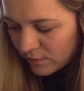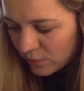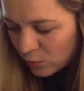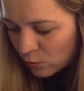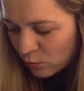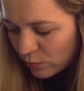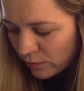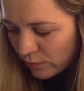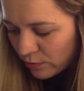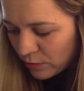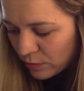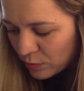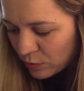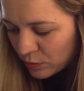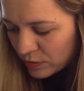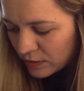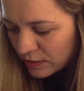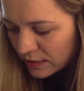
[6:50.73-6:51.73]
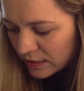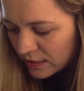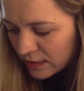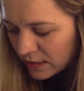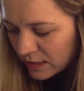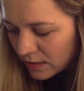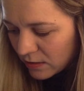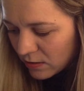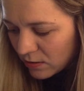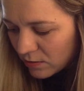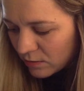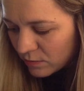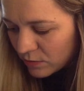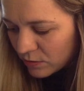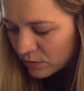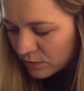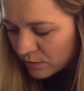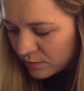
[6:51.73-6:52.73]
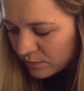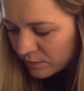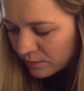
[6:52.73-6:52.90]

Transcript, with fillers: Or three point six kilo ohms.